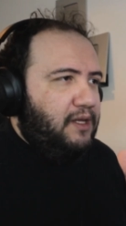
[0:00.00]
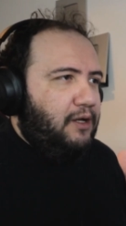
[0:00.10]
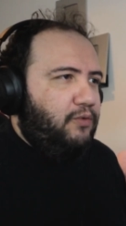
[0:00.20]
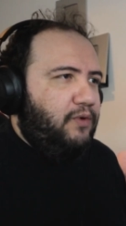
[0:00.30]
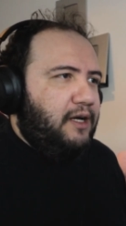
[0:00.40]

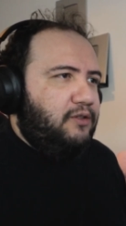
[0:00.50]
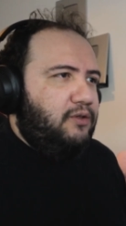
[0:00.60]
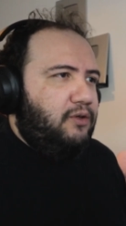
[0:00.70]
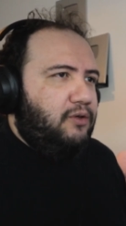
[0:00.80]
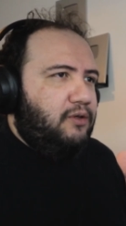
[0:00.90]
I'll react to
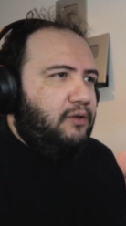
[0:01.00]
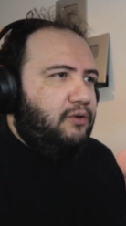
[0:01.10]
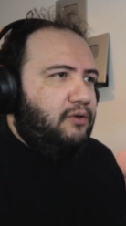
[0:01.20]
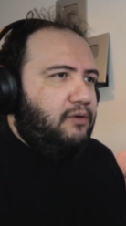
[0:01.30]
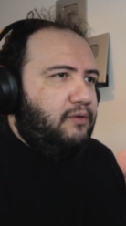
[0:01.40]
your
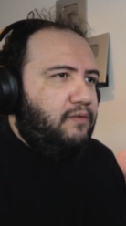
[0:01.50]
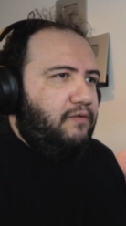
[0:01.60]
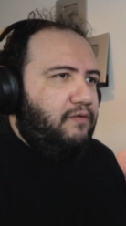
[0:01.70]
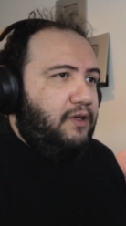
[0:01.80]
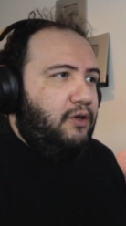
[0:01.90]

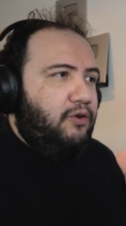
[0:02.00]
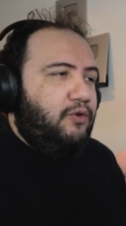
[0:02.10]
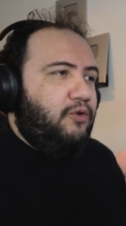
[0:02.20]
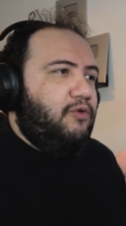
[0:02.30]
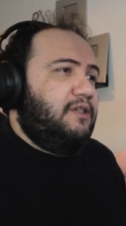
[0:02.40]
video, your
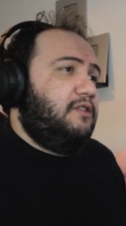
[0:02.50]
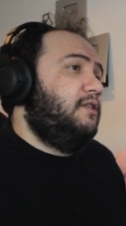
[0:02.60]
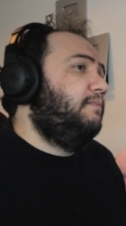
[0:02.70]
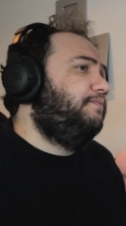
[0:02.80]
request.